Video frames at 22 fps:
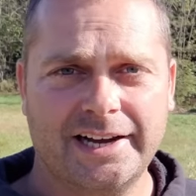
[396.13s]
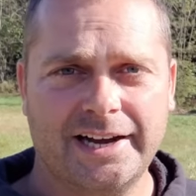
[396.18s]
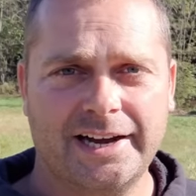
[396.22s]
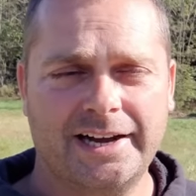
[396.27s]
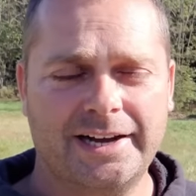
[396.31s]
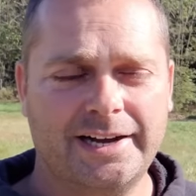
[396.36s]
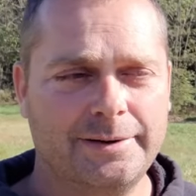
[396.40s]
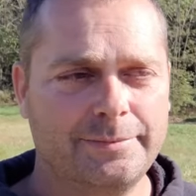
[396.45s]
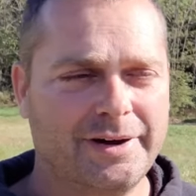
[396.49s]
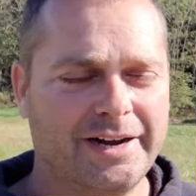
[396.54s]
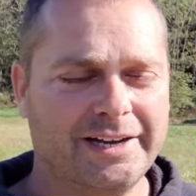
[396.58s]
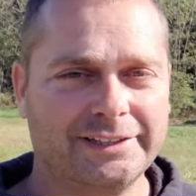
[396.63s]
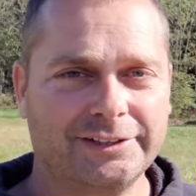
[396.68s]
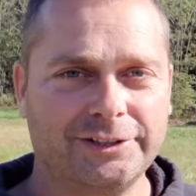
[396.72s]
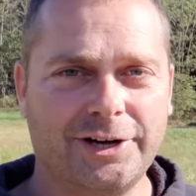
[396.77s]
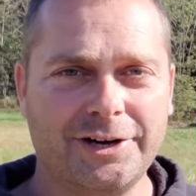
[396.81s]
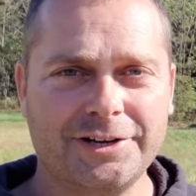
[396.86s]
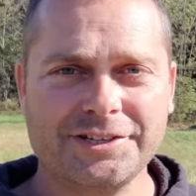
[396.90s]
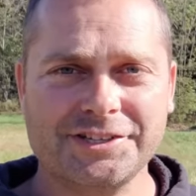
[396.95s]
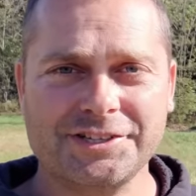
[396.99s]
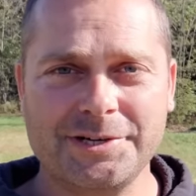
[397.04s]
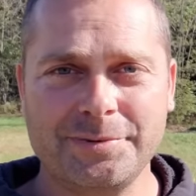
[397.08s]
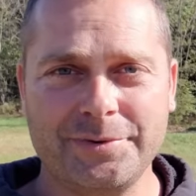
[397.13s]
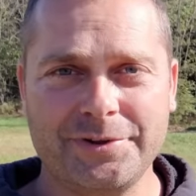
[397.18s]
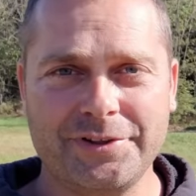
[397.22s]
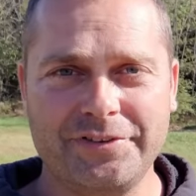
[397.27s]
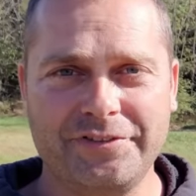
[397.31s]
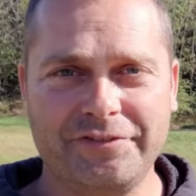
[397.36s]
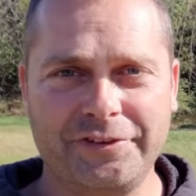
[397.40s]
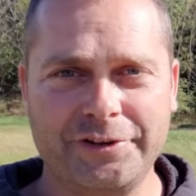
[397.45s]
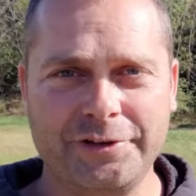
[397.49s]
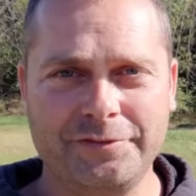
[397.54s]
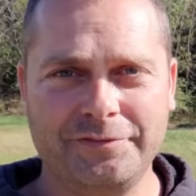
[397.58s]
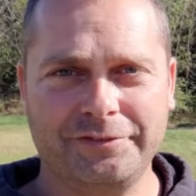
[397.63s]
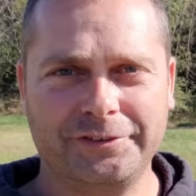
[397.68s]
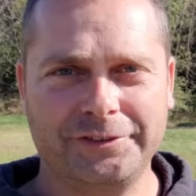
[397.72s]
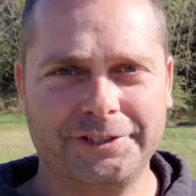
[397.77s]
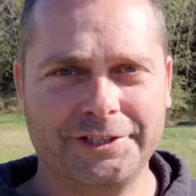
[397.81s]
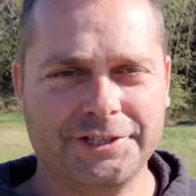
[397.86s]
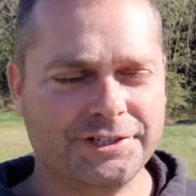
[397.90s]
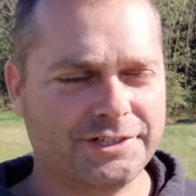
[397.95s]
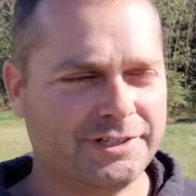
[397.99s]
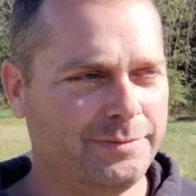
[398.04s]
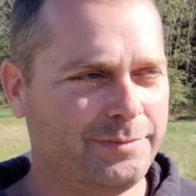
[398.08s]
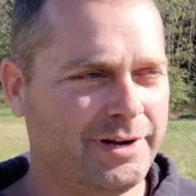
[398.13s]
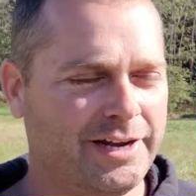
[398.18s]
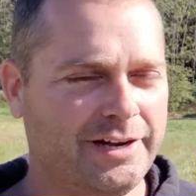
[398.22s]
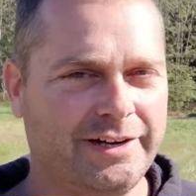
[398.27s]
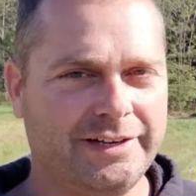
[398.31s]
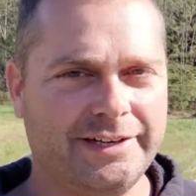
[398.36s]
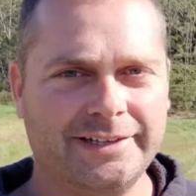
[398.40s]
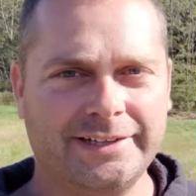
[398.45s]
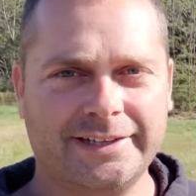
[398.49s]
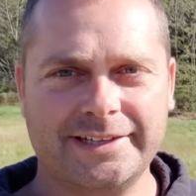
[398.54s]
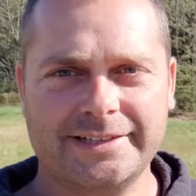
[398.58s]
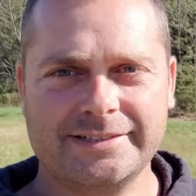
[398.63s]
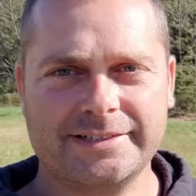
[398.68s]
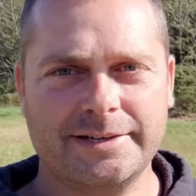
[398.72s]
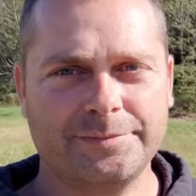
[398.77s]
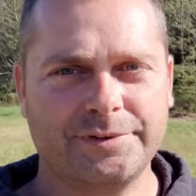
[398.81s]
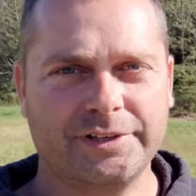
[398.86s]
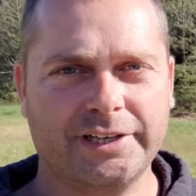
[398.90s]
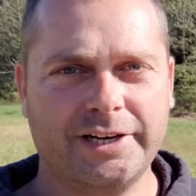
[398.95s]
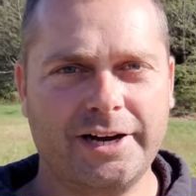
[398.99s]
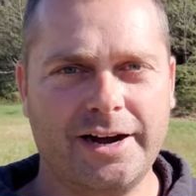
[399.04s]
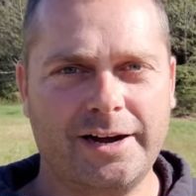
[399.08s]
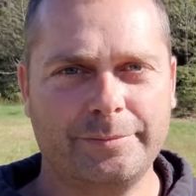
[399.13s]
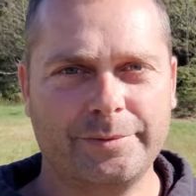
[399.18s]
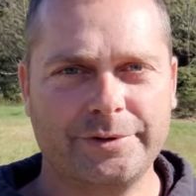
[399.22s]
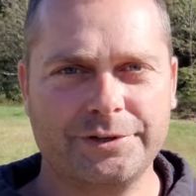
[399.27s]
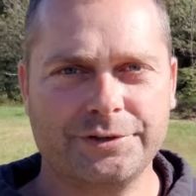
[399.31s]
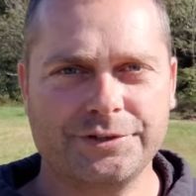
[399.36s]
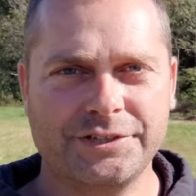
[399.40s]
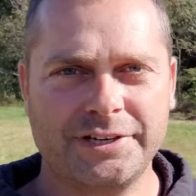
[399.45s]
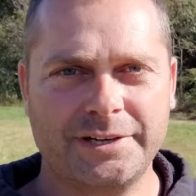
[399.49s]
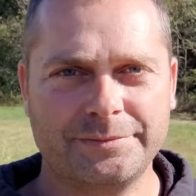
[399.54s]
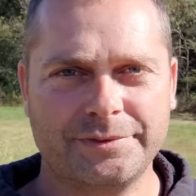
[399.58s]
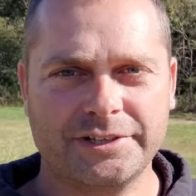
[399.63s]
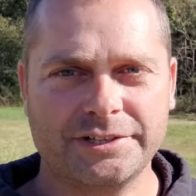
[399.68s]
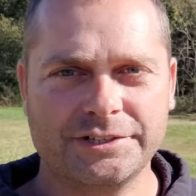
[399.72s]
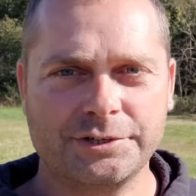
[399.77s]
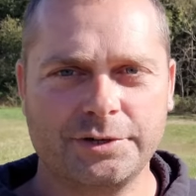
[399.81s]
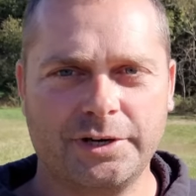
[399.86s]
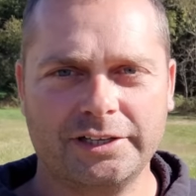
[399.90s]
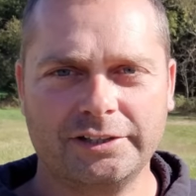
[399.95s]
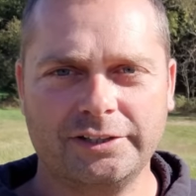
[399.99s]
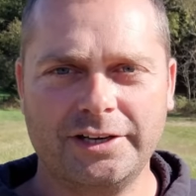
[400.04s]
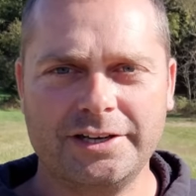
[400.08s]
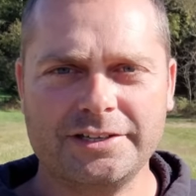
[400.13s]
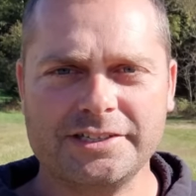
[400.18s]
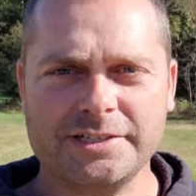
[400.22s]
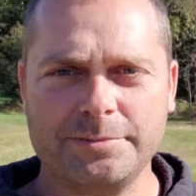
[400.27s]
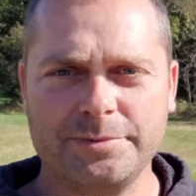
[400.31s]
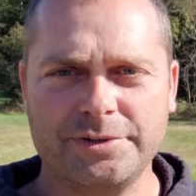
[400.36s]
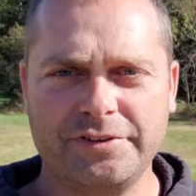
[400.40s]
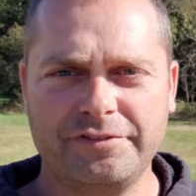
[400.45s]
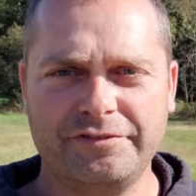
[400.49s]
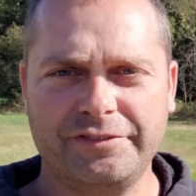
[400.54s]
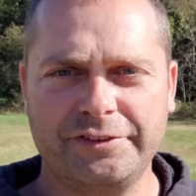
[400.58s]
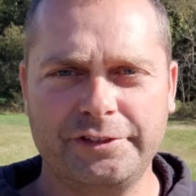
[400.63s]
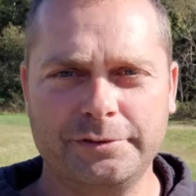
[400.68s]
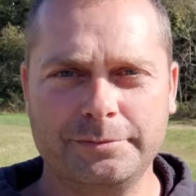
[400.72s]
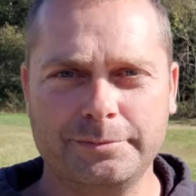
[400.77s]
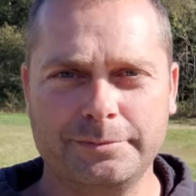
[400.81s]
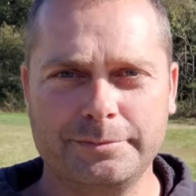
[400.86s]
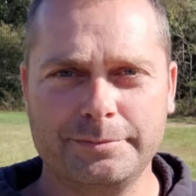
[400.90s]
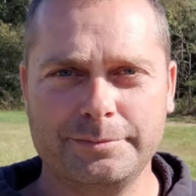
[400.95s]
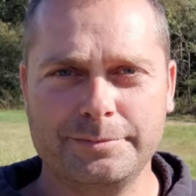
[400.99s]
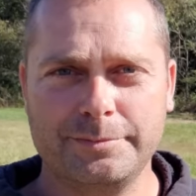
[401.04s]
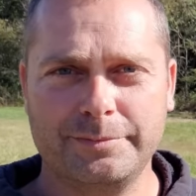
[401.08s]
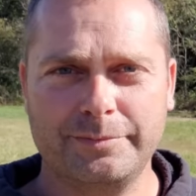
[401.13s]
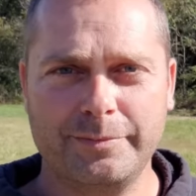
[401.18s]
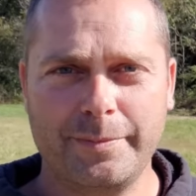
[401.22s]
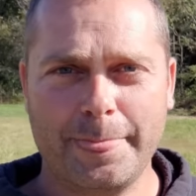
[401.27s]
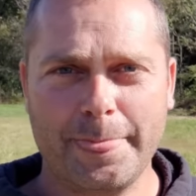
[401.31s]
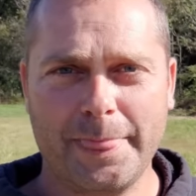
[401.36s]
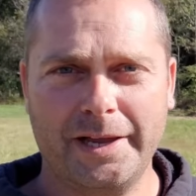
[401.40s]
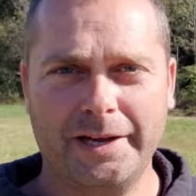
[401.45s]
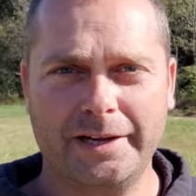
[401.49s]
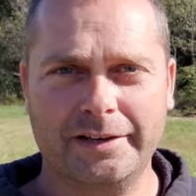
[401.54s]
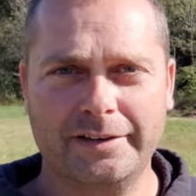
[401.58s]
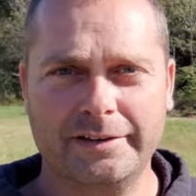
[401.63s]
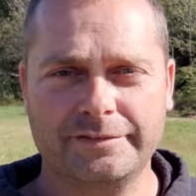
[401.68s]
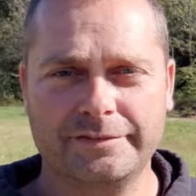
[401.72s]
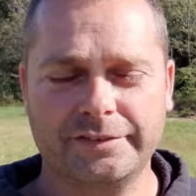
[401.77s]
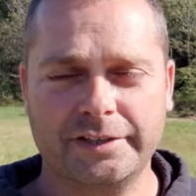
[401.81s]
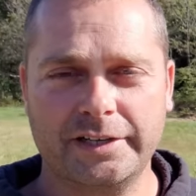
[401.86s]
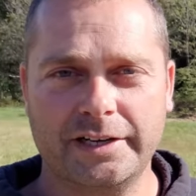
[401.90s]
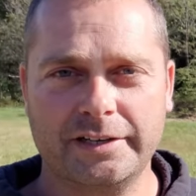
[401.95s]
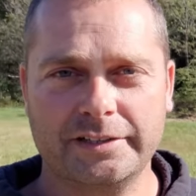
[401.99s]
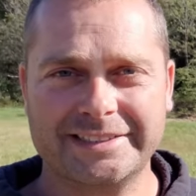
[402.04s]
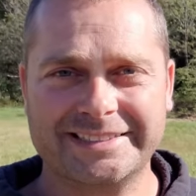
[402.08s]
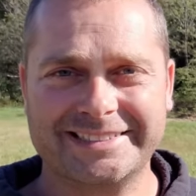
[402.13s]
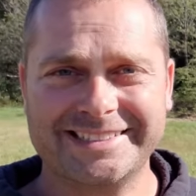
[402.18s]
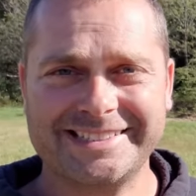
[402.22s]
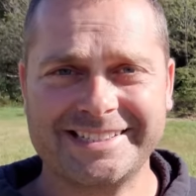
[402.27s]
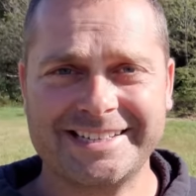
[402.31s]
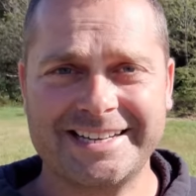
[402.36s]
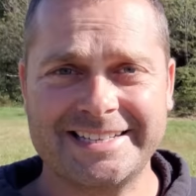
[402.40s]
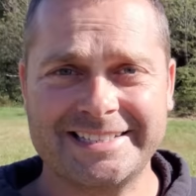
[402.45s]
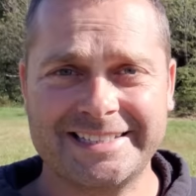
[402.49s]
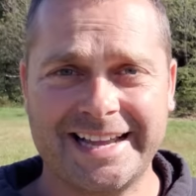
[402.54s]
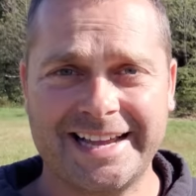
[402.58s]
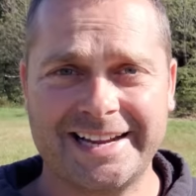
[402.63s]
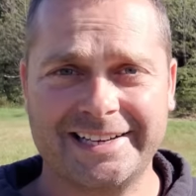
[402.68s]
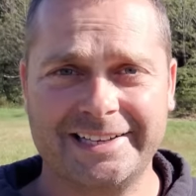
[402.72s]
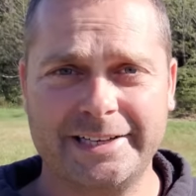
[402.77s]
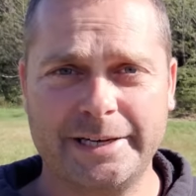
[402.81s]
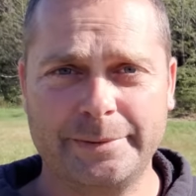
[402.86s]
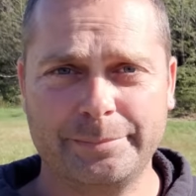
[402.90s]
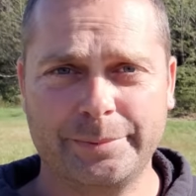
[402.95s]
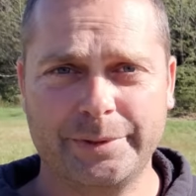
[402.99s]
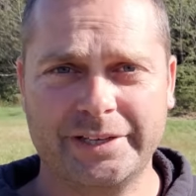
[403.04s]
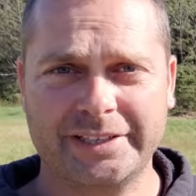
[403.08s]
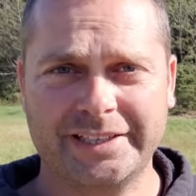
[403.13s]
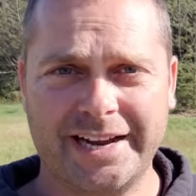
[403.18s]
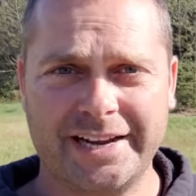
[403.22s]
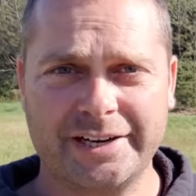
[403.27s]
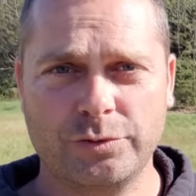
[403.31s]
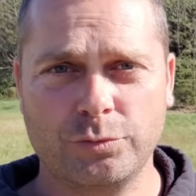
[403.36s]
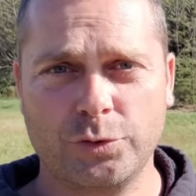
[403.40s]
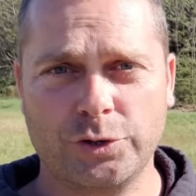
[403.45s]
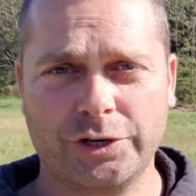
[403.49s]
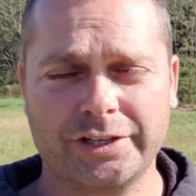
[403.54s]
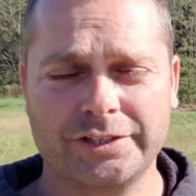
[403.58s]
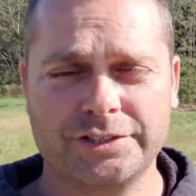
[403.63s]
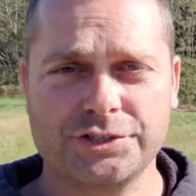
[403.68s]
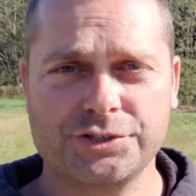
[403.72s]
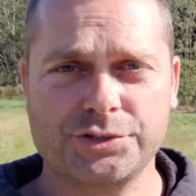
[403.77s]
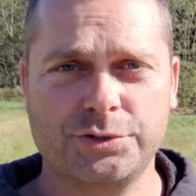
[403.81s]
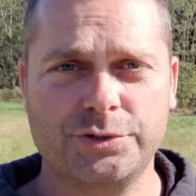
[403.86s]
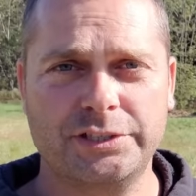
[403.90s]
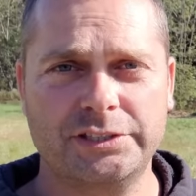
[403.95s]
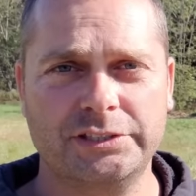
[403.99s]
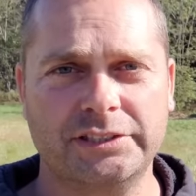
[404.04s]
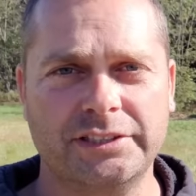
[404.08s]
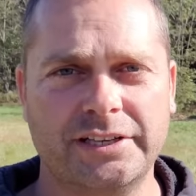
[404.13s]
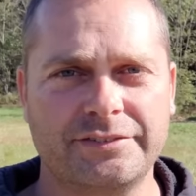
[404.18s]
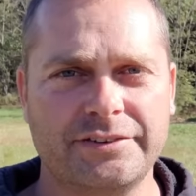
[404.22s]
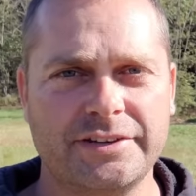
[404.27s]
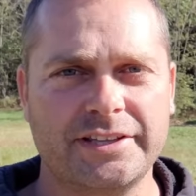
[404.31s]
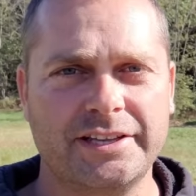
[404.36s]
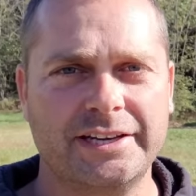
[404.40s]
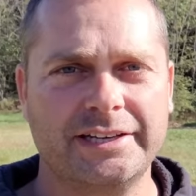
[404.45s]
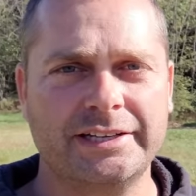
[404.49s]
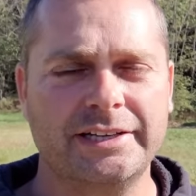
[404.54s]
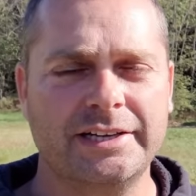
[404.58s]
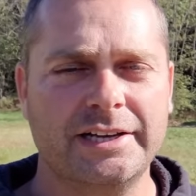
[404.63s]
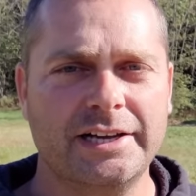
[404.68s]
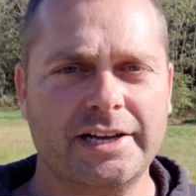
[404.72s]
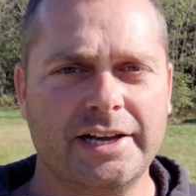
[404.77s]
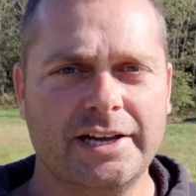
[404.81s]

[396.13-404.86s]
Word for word: Um, I lost some of the film footage. Somehow I didn't get something copied or something. So I lost some of the film of uh, disking that up and kind of working the soil and everything.